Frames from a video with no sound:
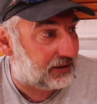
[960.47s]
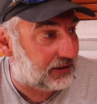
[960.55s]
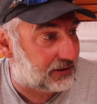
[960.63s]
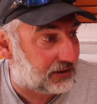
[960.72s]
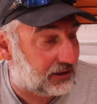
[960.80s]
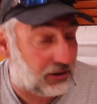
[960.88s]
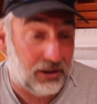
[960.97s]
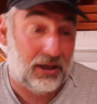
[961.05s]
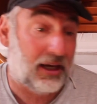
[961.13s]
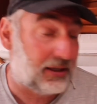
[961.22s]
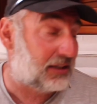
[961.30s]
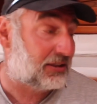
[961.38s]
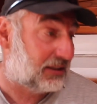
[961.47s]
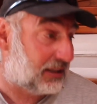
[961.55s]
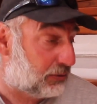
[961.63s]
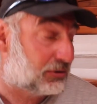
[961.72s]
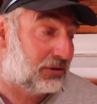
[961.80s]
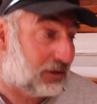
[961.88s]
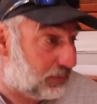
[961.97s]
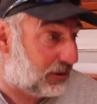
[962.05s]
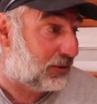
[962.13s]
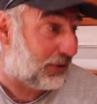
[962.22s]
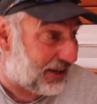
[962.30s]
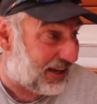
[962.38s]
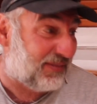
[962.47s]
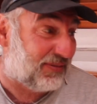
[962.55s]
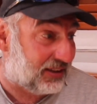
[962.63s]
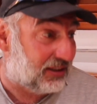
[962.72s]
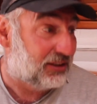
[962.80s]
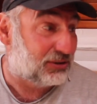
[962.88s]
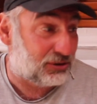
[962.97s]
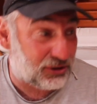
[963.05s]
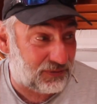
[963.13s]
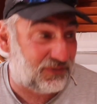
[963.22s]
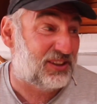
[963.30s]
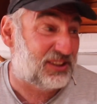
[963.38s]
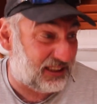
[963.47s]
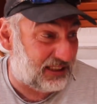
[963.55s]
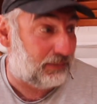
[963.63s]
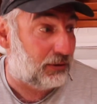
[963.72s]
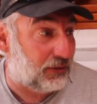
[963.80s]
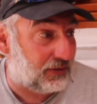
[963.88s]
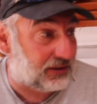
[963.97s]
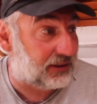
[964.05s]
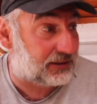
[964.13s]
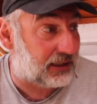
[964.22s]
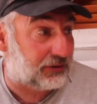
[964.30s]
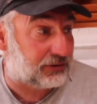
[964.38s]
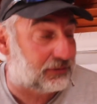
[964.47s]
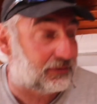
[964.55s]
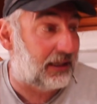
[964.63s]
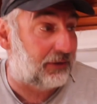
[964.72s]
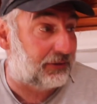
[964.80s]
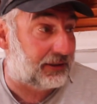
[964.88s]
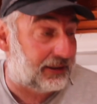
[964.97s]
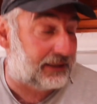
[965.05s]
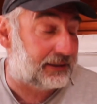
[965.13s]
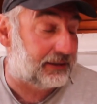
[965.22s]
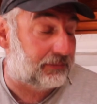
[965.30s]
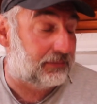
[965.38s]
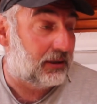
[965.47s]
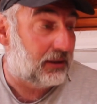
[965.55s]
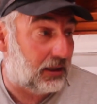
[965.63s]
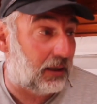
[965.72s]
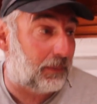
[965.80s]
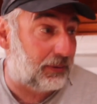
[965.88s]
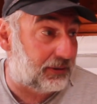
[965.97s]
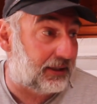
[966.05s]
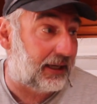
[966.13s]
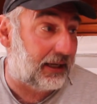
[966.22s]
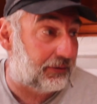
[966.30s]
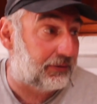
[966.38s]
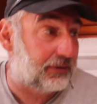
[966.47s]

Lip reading: is and actually they also can be quite heavy. So just physically moving the sails around and getting them up and down,